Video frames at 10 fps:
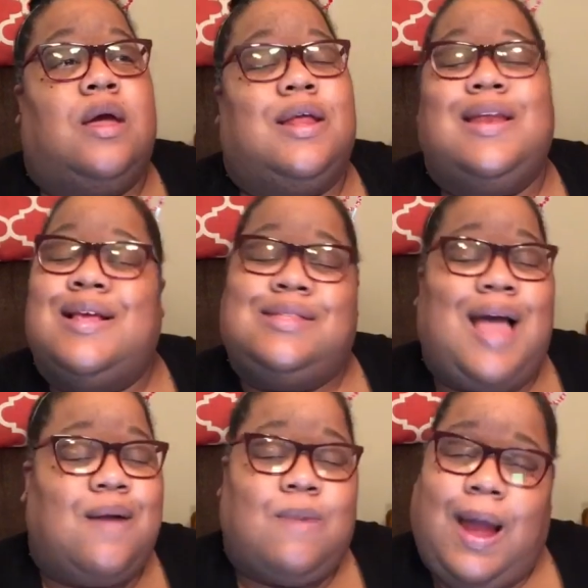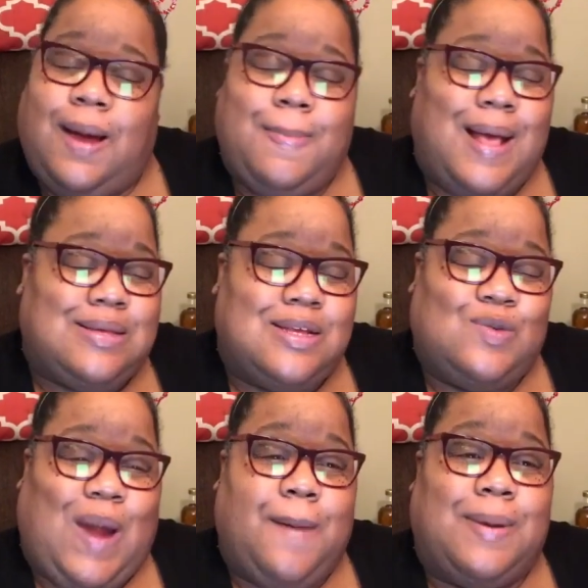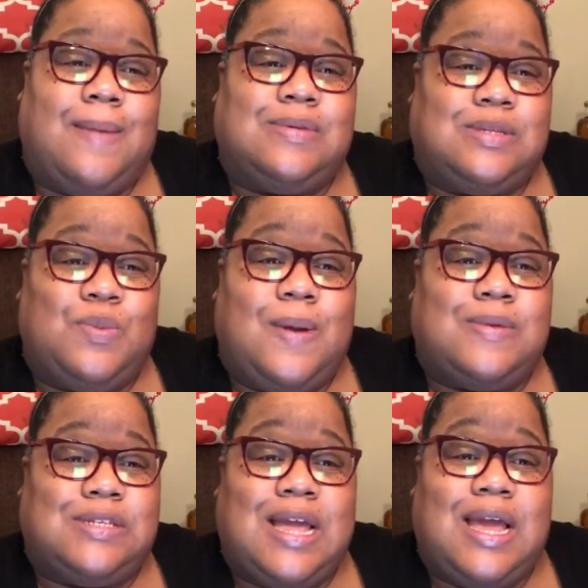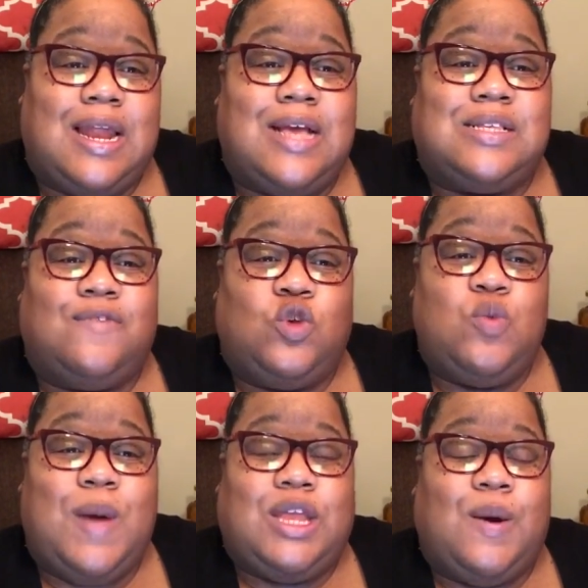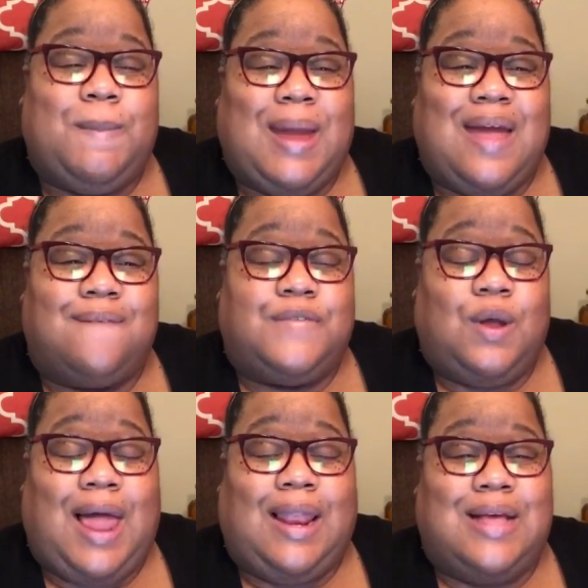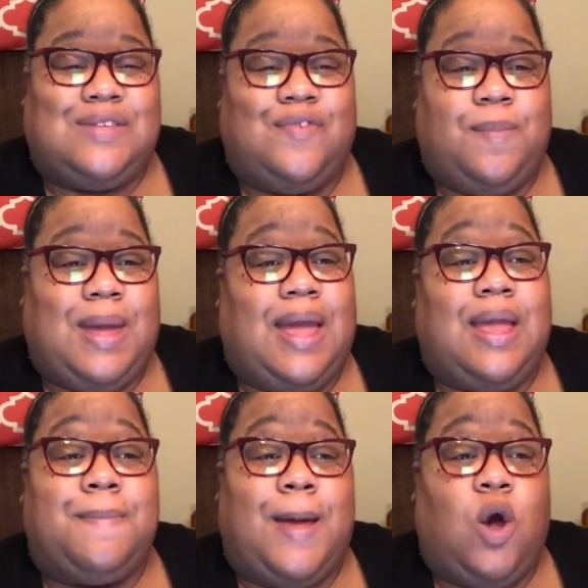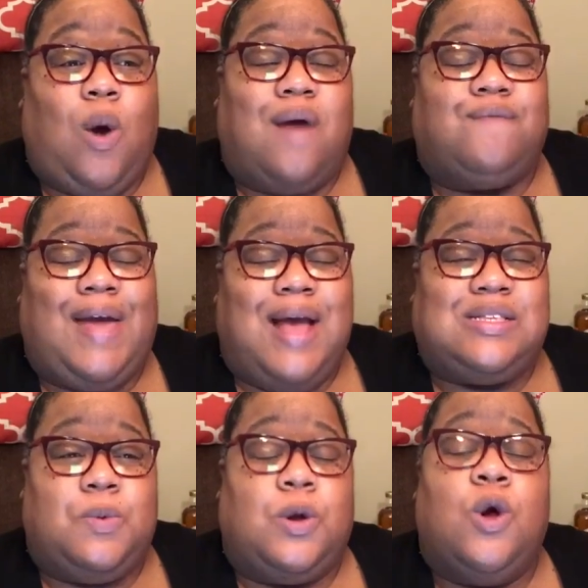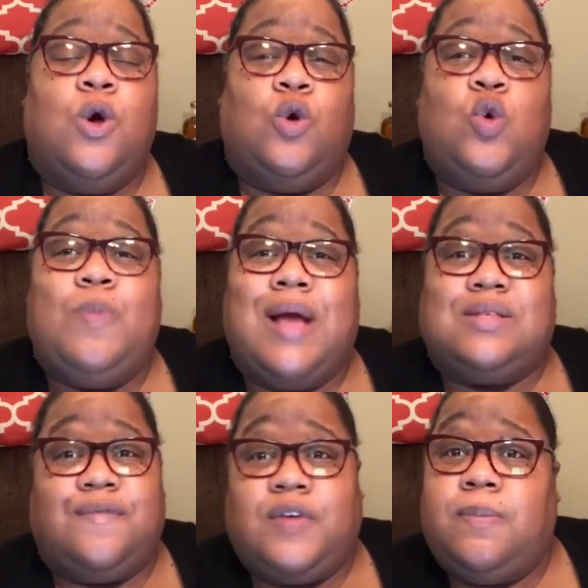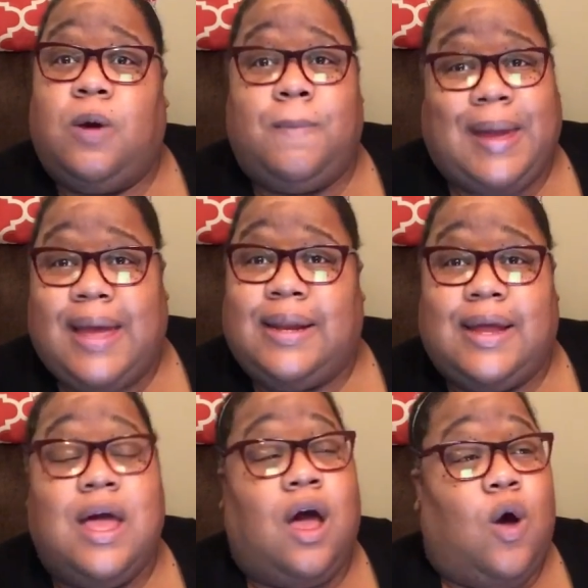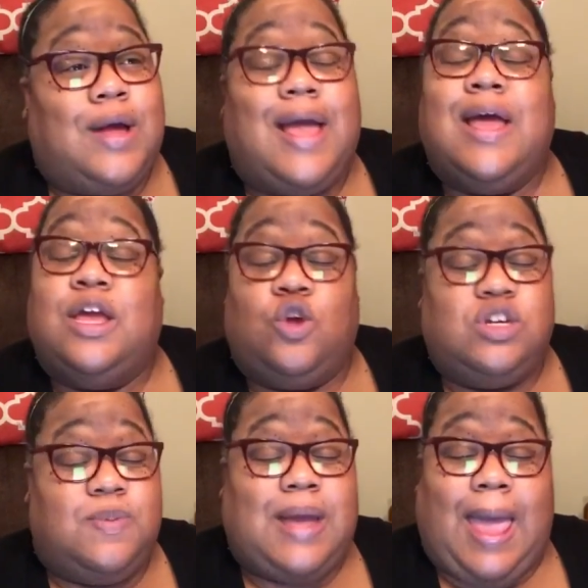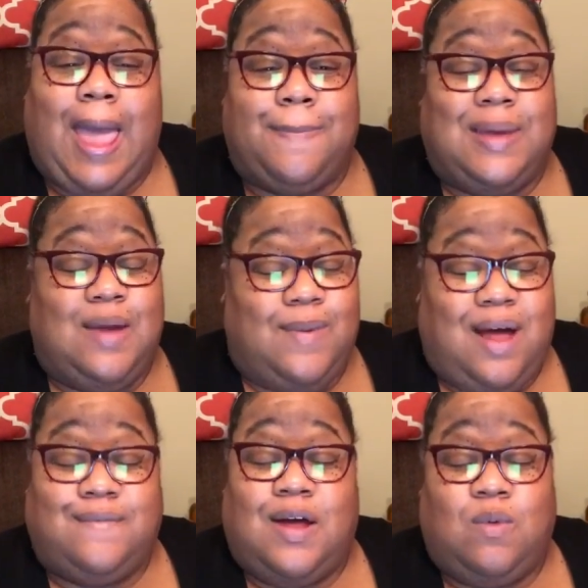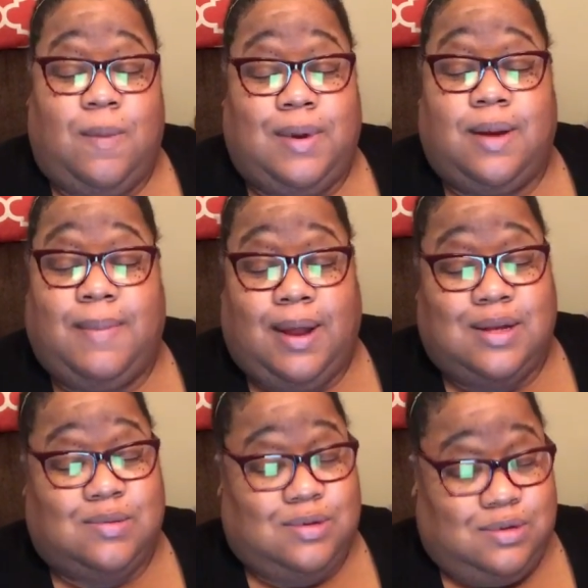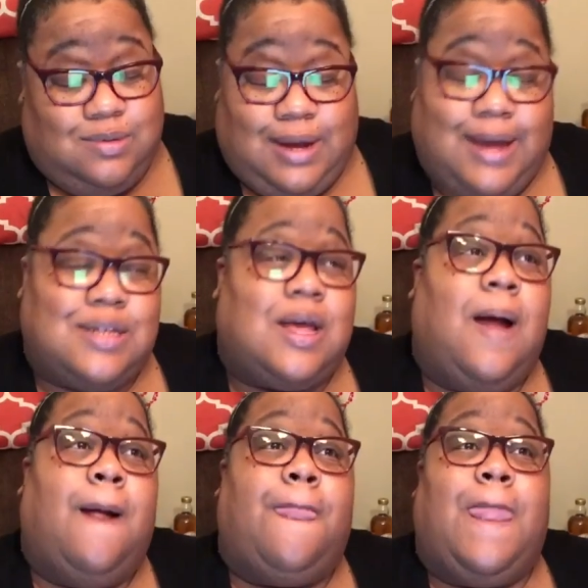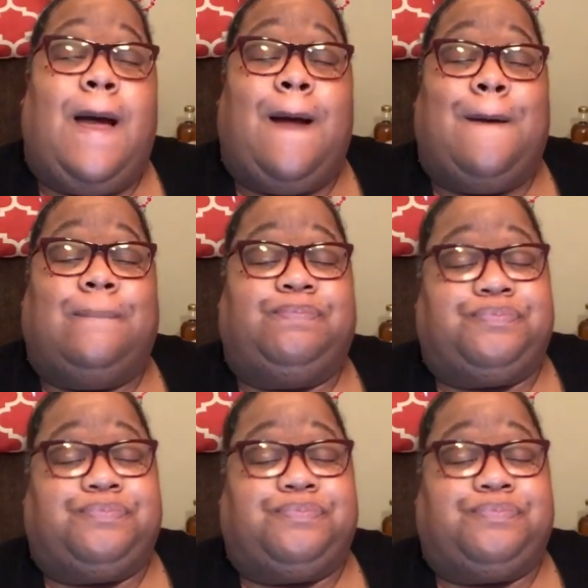and it's not right. I'm not saying it's right, but I'm what I'm saying is if you make your man feel like less of a man, he may go out and find someone who makes him feel more manly. Okay, you should be happy he went out and found a woman, not a man. Let's be, let's be honest. Um,